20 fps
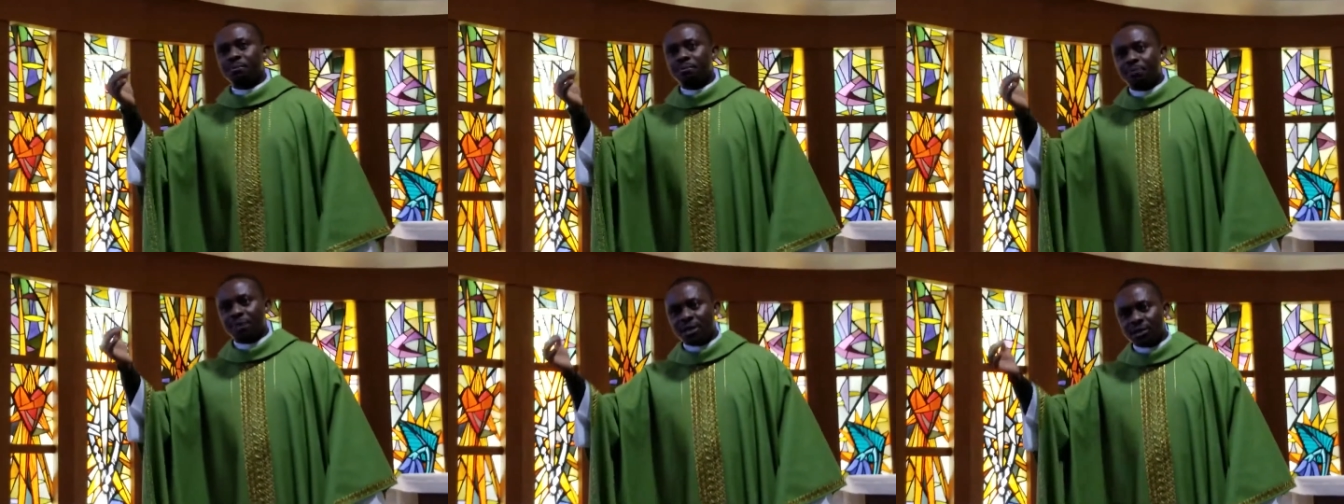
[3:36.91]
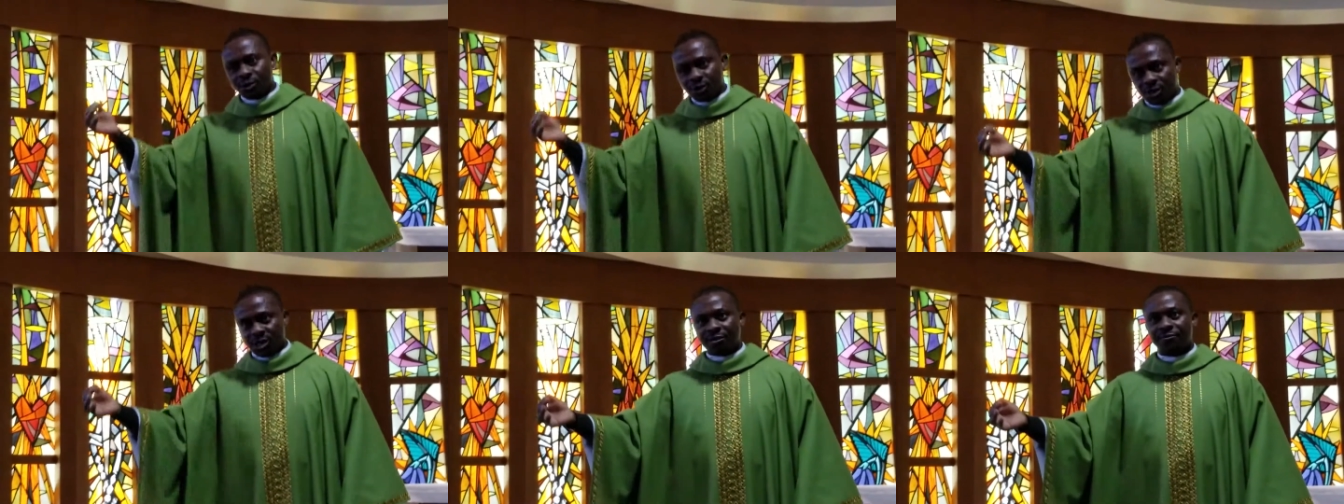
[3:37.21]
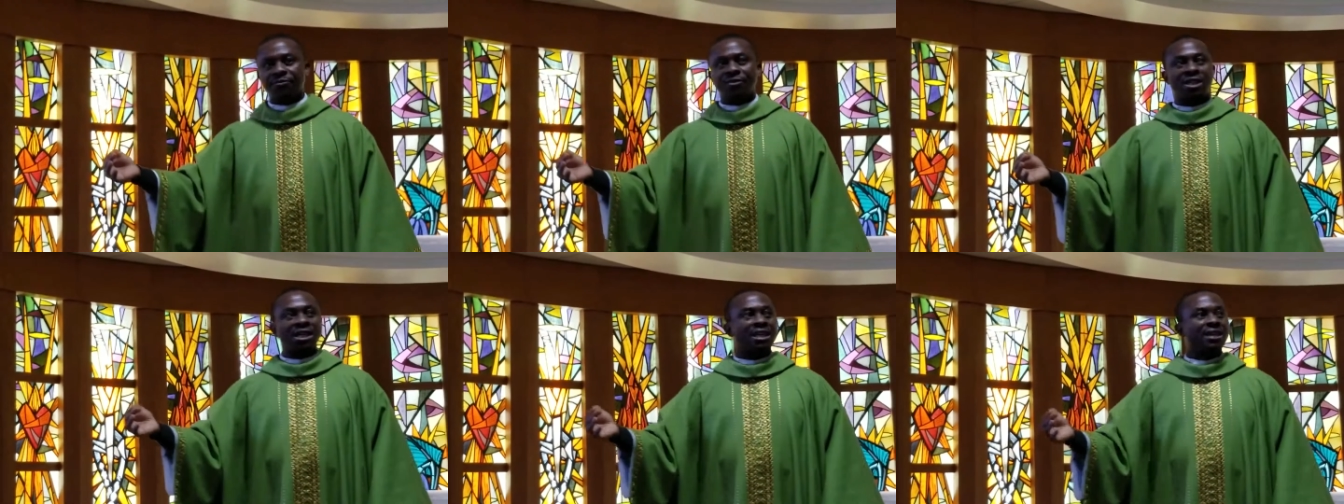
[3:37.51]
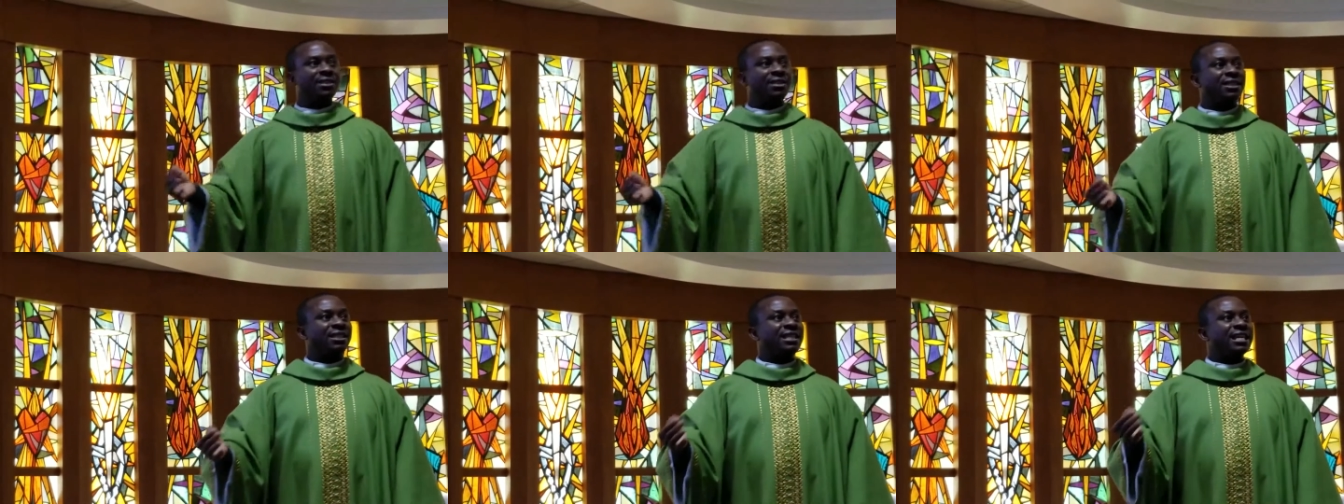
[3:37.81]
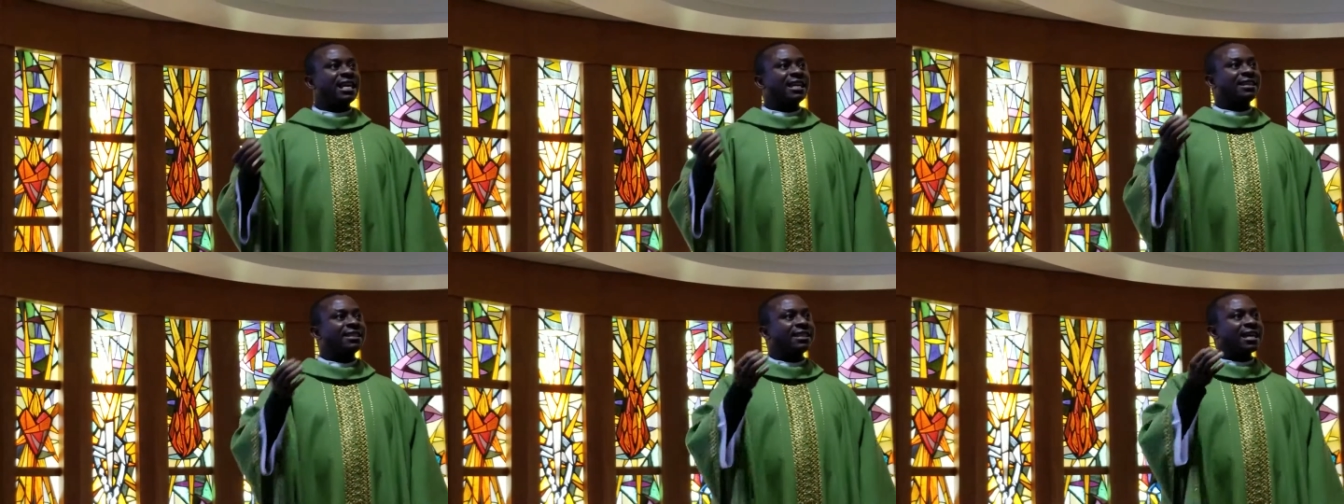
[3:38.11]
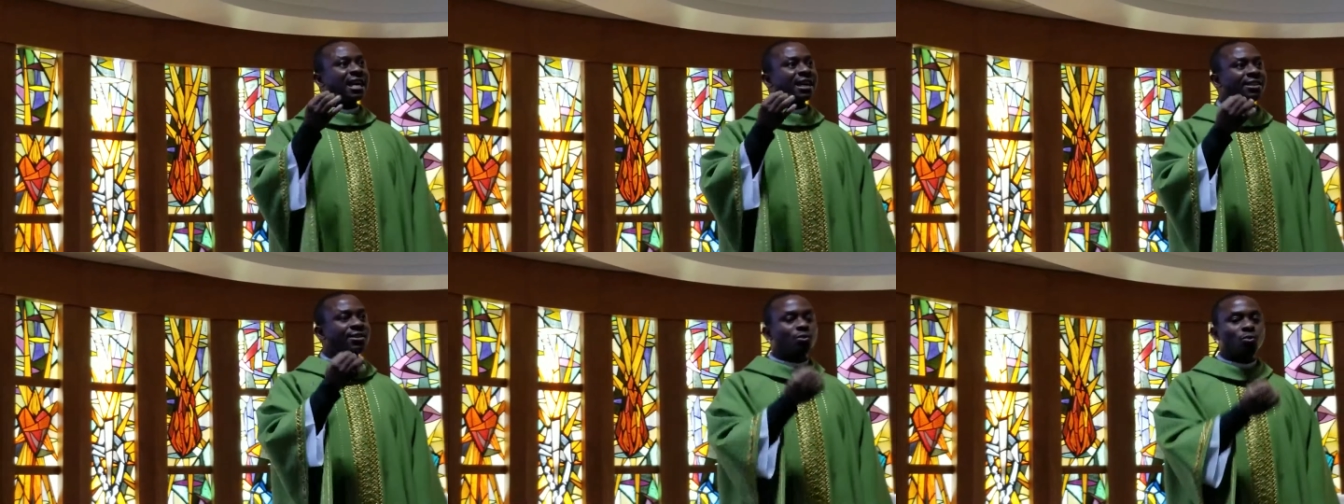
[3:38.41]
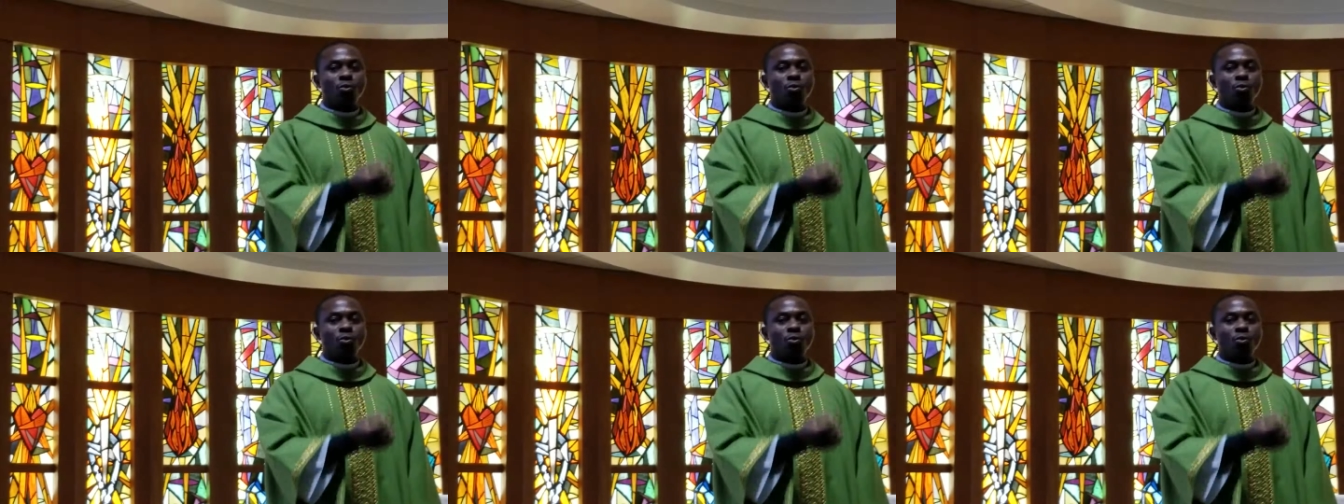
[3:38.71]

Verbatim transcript: perceive things the exact